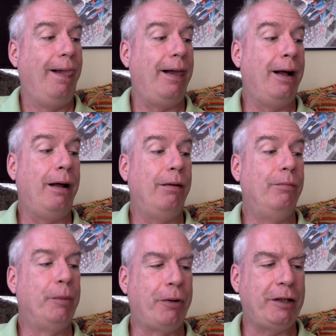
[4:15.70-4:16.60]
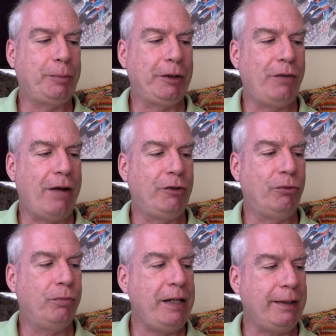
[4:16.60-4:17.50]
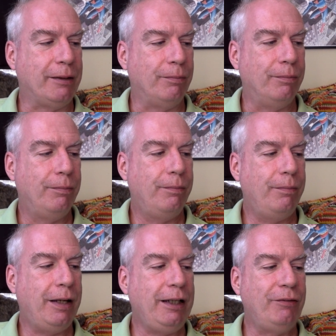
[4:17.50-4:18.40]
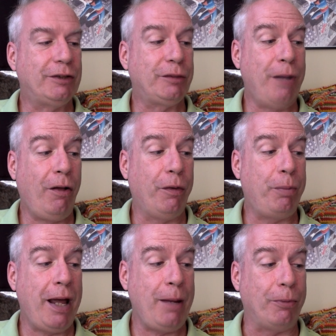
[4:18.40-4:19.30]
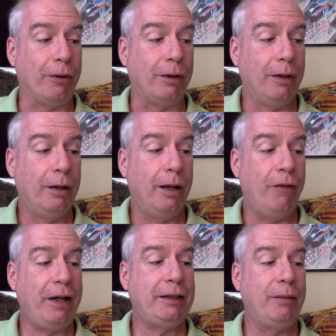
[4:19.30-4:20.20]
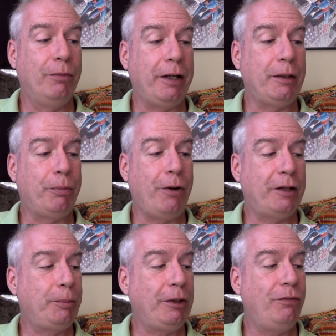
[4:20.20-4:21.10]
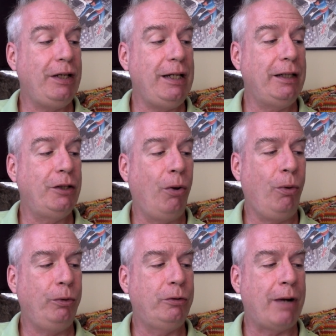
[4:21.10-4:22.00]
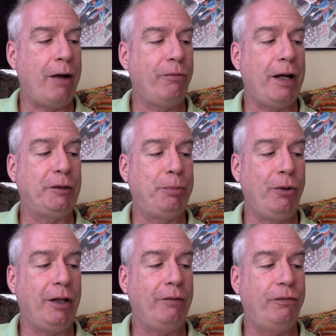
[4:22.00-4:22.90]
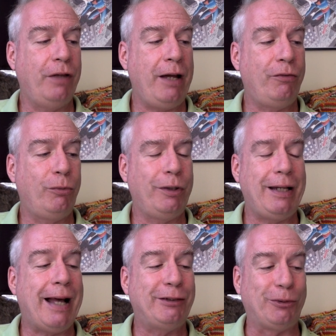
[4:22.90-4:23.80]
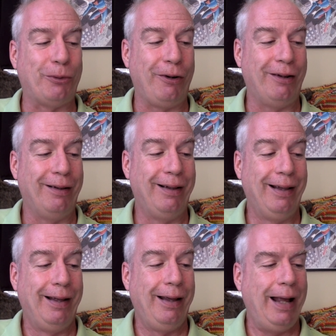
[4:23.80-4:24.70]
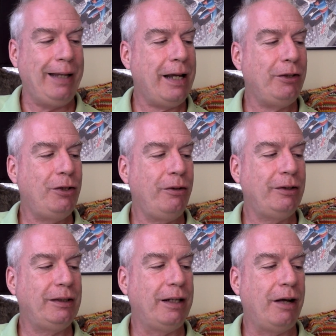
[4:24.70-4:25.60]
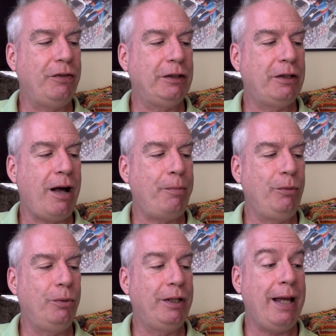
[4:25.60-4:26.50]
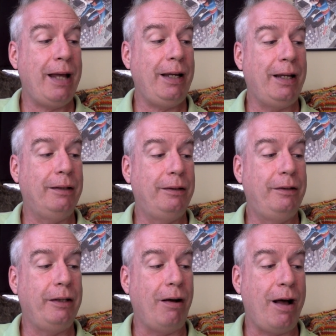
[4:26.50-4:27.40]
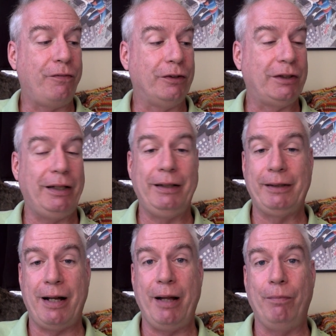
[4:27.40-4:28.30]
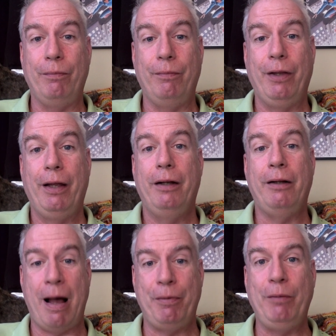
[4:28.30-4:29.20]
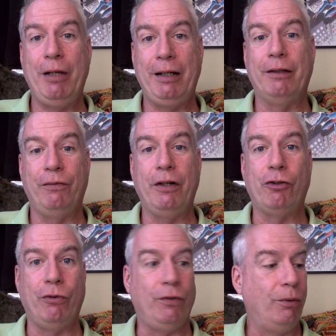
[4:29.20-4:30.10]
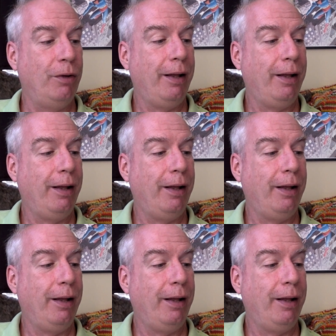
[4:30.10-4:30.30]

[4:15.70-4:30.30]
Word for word: Uh, the prospect of having to read them and even smell the paper affects him like the prospect of eating cold ground rice pudding flavored with castor oil. And yet, curiously enough, his copy will get in to the office in time. Copy meaning the finished review.